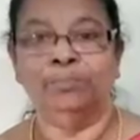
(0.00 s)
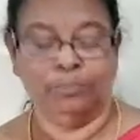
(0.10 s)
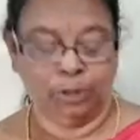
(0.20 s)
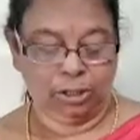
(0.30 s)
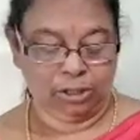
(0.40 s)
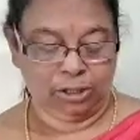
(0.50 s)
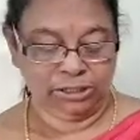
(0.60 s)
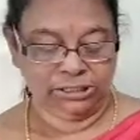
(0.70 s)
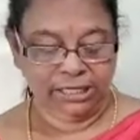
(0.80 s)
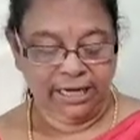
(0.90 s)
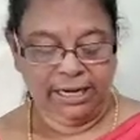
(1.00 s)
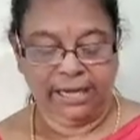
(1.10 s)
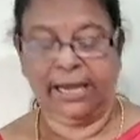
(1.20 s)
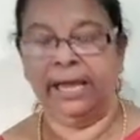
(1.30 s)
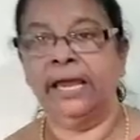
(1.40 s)
bought
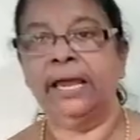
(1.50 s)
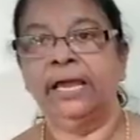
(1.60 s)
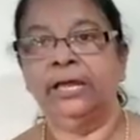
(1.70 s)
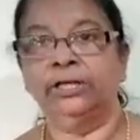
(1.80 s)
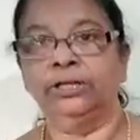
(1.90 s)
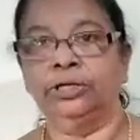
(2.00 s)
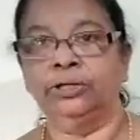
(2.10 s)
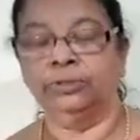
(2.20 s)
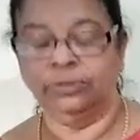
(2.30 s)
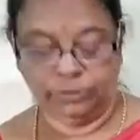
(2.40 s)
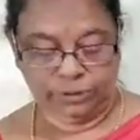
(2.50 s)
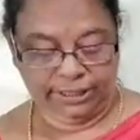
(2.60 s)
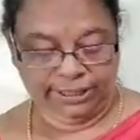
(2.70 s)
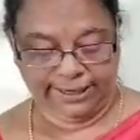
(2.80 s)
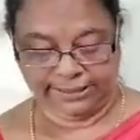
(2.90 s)
a new
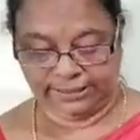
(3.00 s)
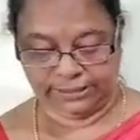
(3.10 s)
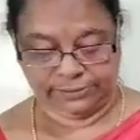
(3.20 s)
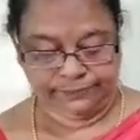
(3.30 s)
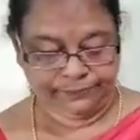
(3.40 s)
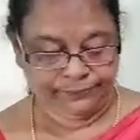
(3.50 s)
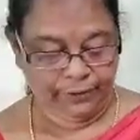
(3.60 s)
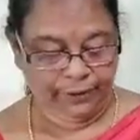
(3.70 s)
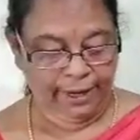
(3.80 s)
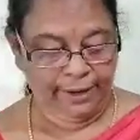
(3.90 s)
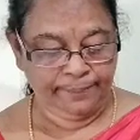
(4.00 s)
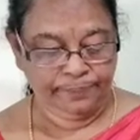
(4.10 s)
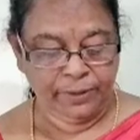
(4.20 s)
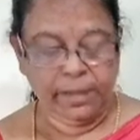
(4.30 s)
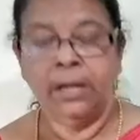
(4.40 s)
dress. Okay.
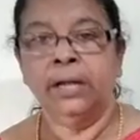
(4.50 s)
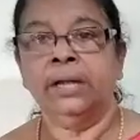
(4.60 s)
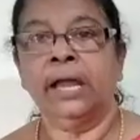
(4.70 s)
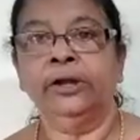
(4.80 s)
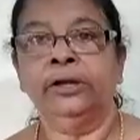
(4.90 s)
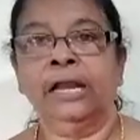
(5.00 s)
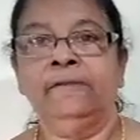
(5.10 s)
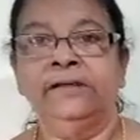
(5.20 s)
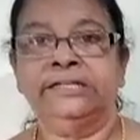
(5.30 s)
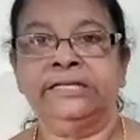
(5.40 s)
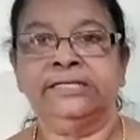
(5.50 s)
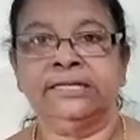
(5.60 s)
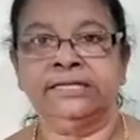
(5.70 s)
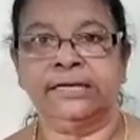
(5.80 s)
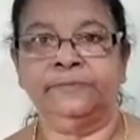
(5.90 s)
Can you tell which is
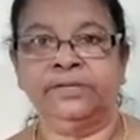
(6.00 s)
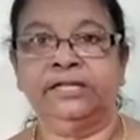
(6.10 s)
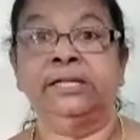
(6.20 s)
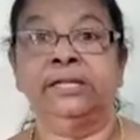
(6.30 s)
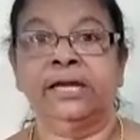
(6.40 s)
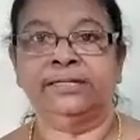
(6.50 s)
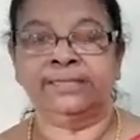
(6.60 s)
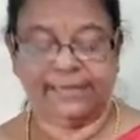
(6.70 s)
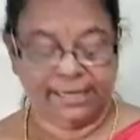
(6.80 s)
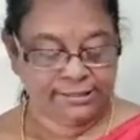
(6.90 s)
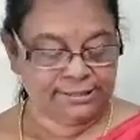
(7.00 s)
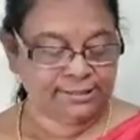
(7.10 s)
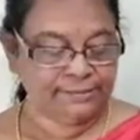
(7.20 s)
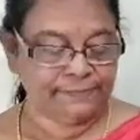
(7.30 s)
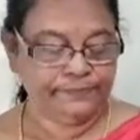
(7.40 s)
the subject in that sentence?